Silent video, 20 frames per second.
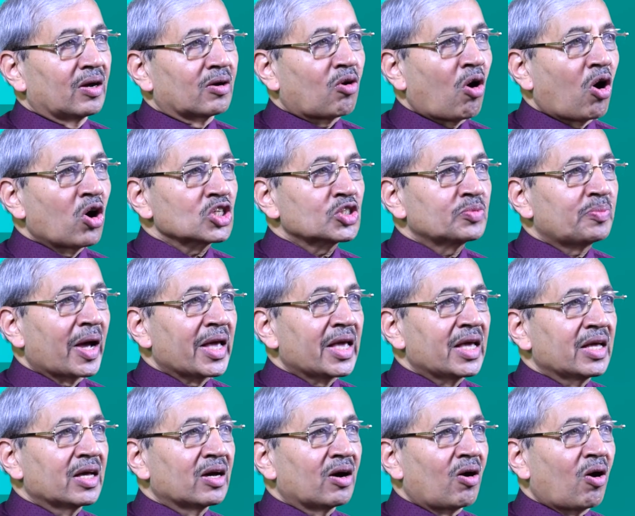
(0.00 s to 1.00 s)
caused
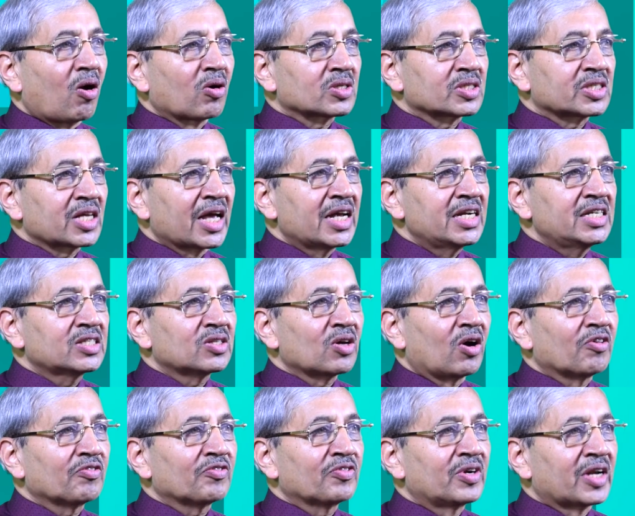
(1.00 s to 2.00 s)
by oxides
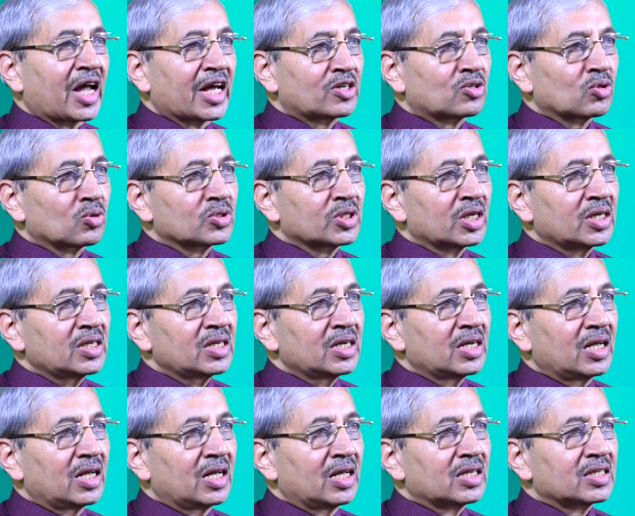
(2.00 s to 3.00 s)
of nitrogen,
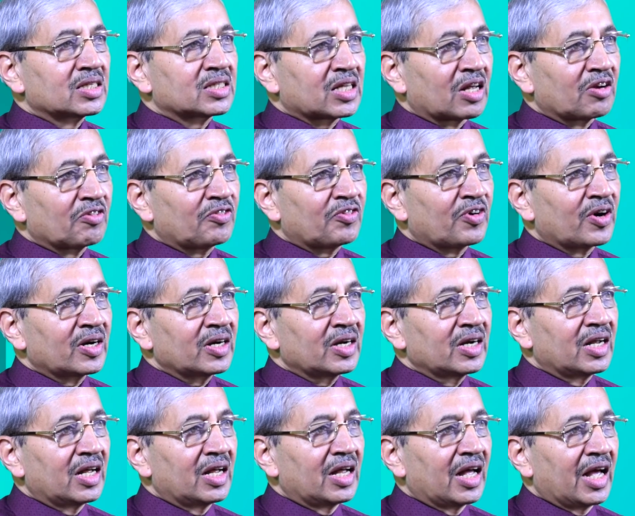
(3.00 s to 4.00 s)
sulfur,
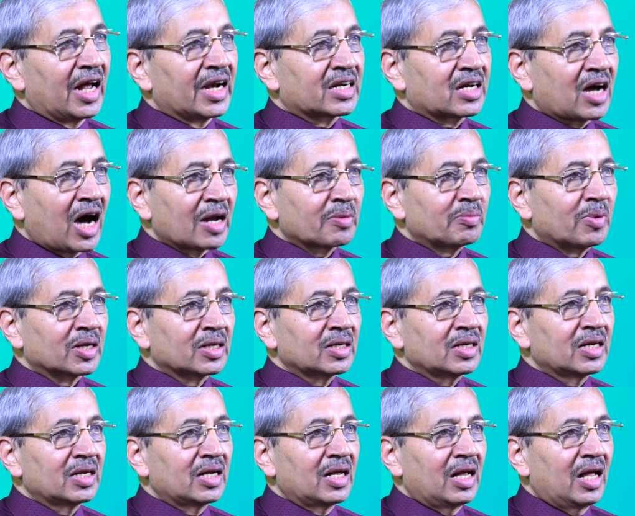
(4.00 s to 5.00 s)
and carbon,
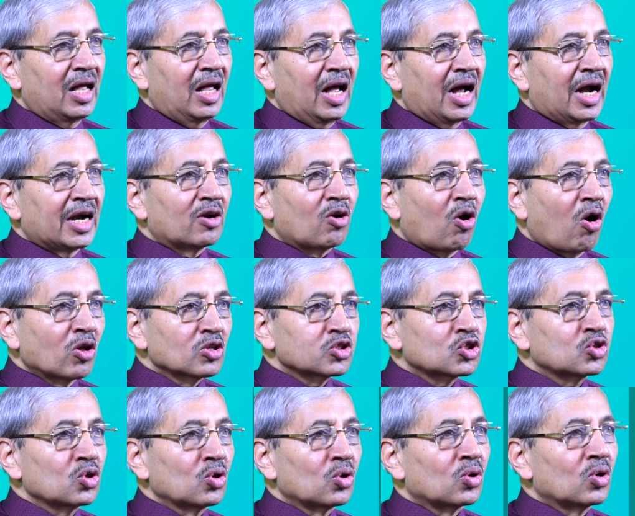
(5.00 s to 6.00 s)
and
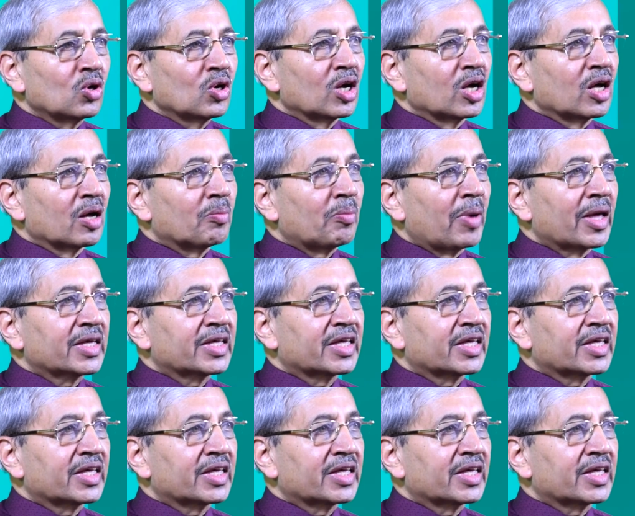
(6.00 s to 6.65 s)
also by